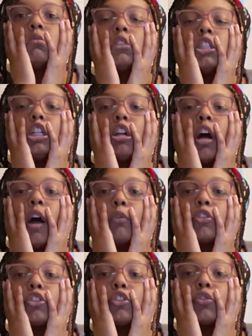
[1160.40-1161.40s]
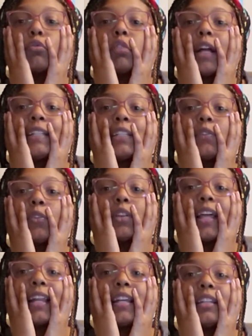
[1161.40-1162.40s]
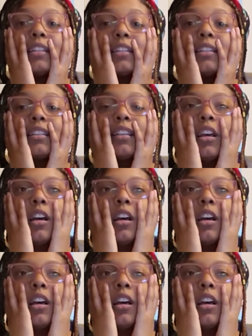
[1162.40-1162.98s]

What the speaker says: Do you know how stressful that is?